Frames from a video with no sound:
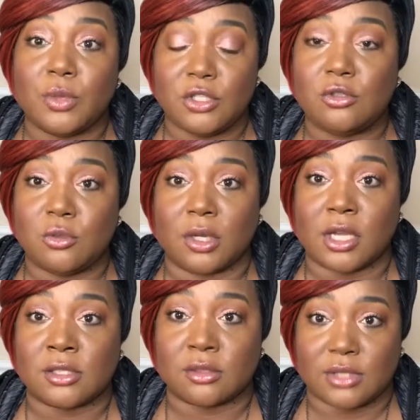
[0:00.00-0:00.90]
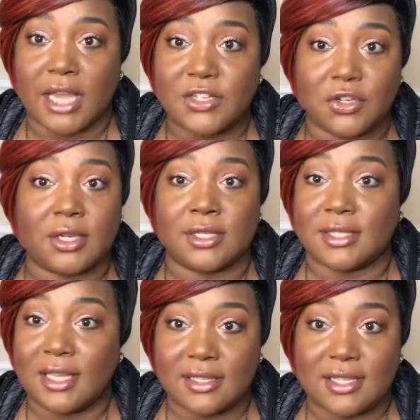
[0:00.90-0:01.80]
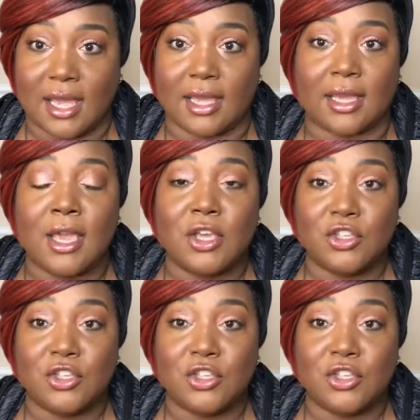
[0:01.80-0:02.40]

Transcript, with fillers: when you do a consultation is intake.